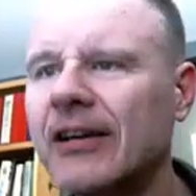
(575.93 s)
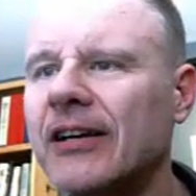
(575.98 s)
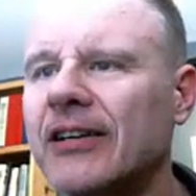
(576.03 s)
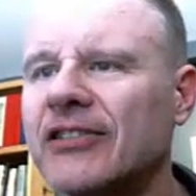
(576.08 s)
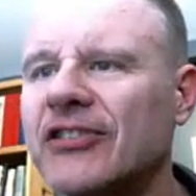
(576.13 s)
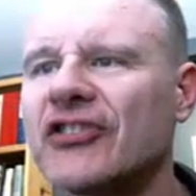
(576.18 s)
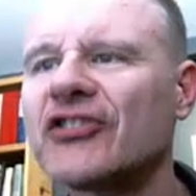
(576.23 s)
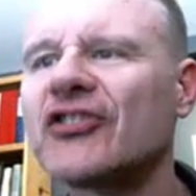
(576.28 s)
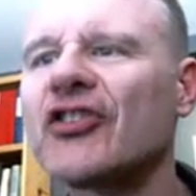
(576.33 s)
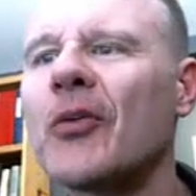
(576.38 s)

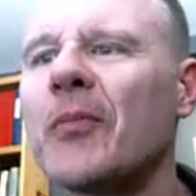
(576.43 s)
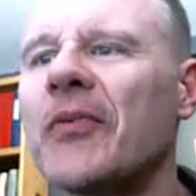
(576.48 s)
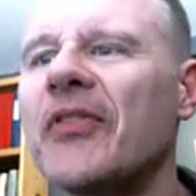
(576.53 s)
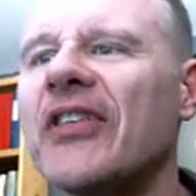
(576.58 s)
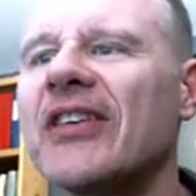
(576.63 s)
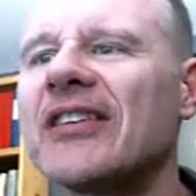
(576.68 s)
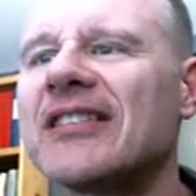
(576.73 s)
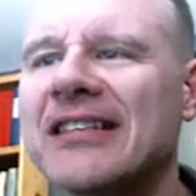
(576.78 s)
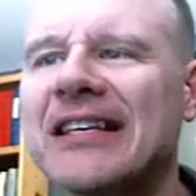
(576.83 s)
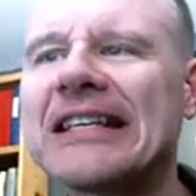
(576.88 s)
determine the
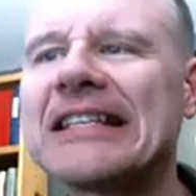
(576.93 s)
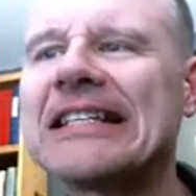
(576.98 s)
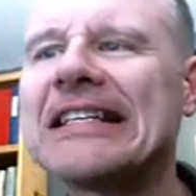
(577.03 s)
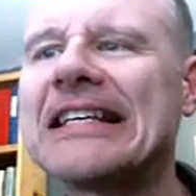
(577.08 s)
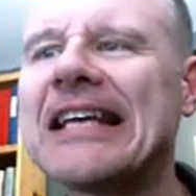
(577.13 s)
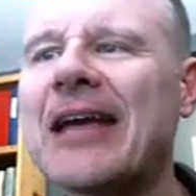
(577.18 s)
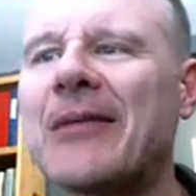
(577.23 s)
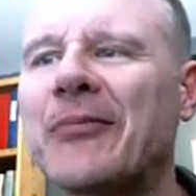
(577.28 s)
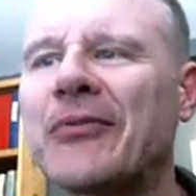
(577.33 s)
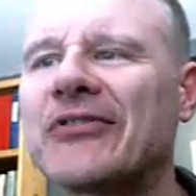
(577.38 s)

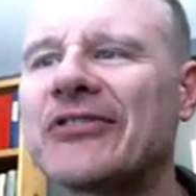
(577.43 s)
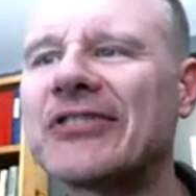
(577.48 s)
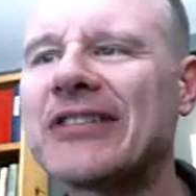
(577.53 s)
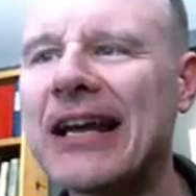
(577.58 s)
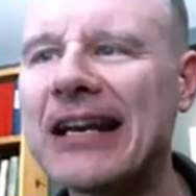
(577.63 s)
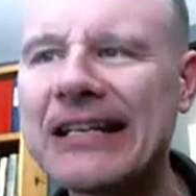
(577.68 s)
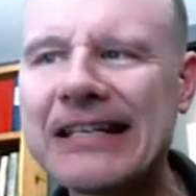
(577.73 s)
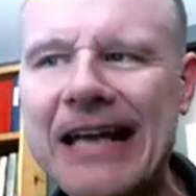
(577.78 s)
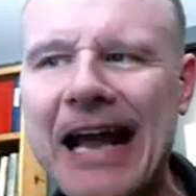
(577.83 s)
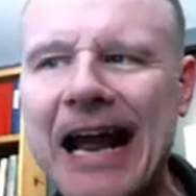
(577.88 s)
68%,
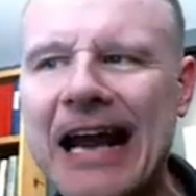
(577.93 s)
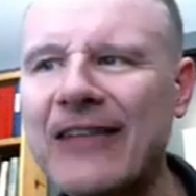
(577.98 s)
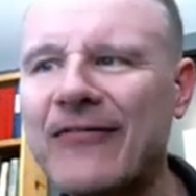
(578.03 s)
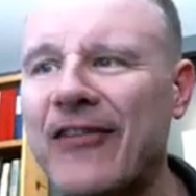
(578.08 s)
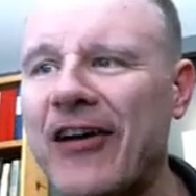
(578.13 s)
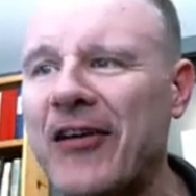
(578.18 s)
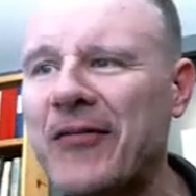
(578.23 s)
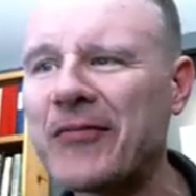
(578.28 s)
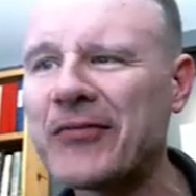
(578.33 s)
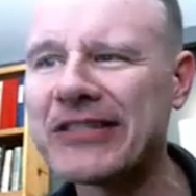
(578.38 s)

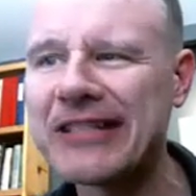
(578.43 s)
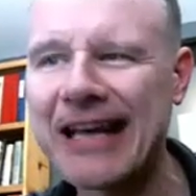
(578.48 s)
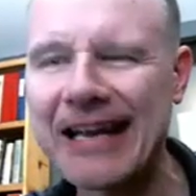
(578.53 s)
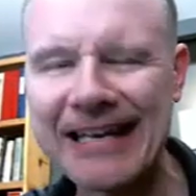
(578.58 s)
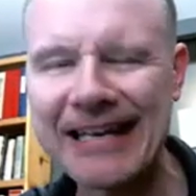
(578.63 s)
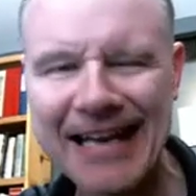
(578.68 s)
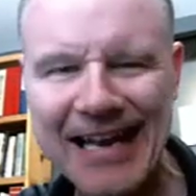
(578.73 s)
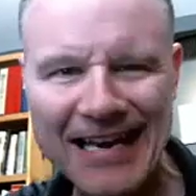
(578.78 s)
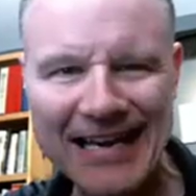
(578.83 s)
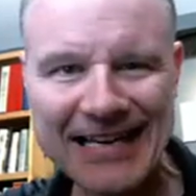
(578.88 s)
95%,
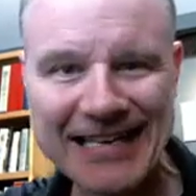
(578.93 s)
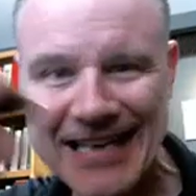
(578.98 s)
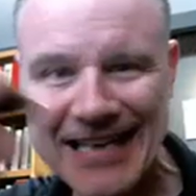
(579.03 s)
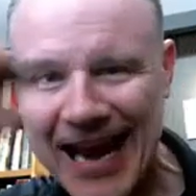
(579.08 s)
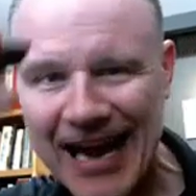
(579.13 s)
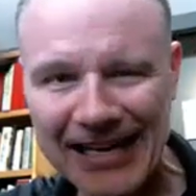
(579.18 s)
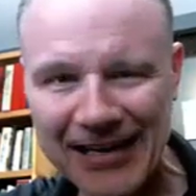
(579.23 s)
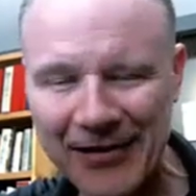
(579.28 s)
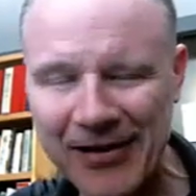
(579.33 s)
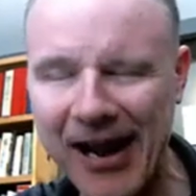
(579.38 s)
and
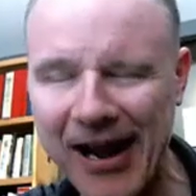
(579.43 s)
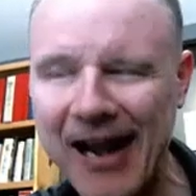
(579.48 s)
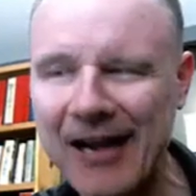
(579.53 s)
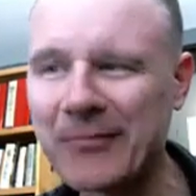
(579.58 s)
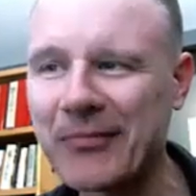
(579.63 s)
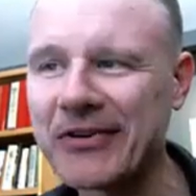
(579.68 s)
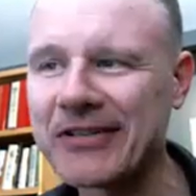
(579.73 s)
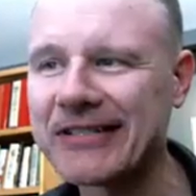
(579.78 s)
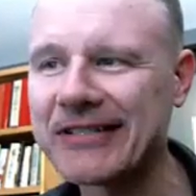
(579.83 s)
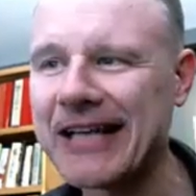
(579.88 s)

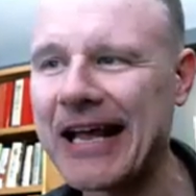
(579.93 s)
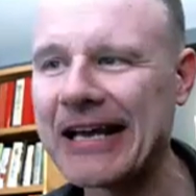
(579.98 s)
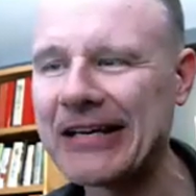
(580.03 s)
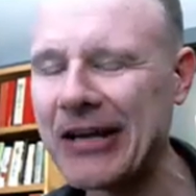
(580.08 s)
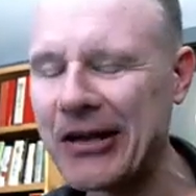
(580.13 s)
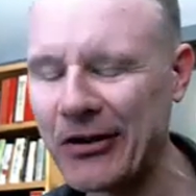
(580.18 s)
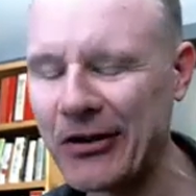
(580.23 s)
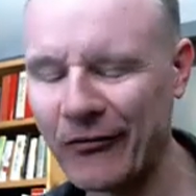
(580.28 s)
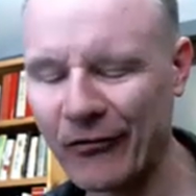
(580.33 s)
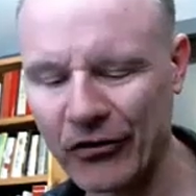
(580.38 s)
99%
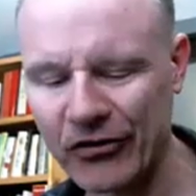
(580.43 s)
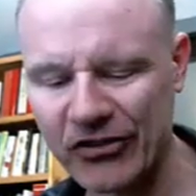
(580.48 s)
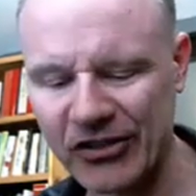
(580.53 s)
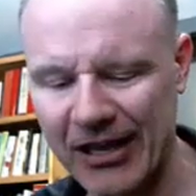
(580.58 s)
intervals.